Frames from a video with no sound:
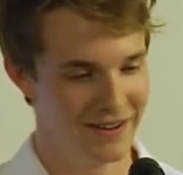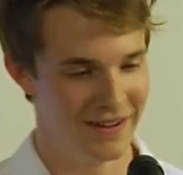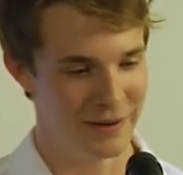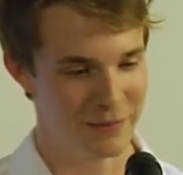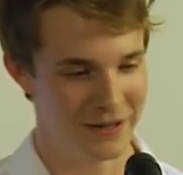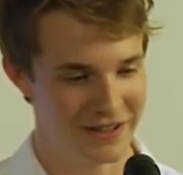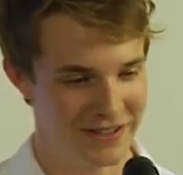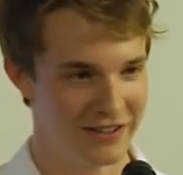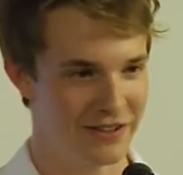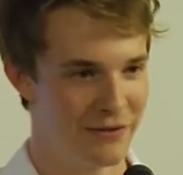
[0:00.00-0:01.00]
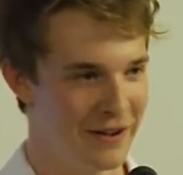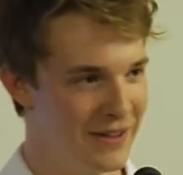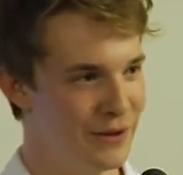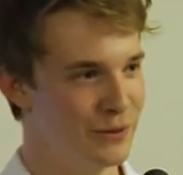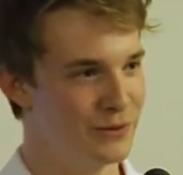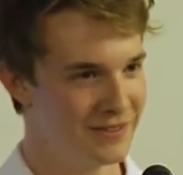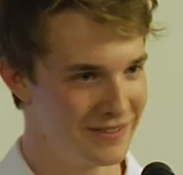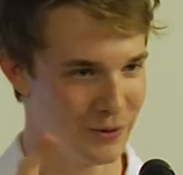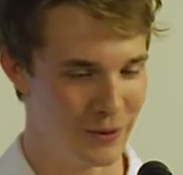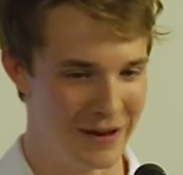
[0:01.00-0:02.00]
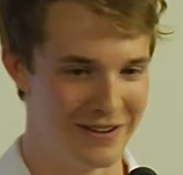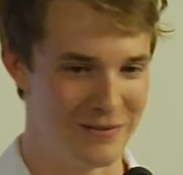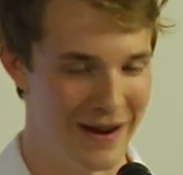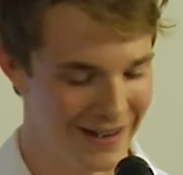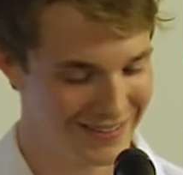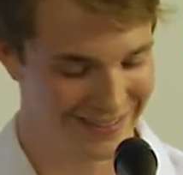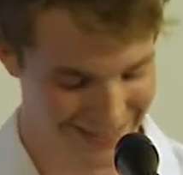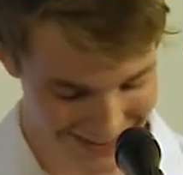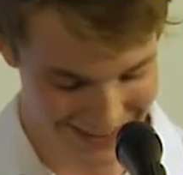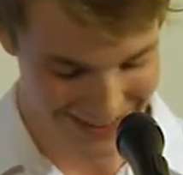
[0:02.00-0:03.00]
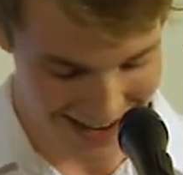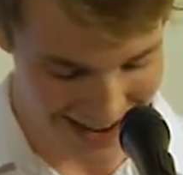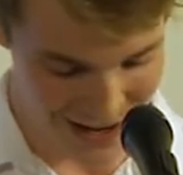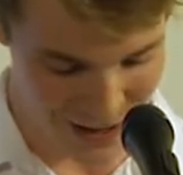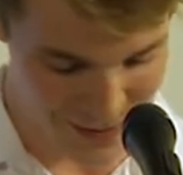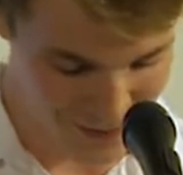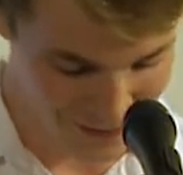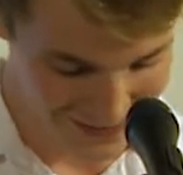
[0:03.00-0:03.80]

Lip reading: And I'm going to justify those quotation marks. I'm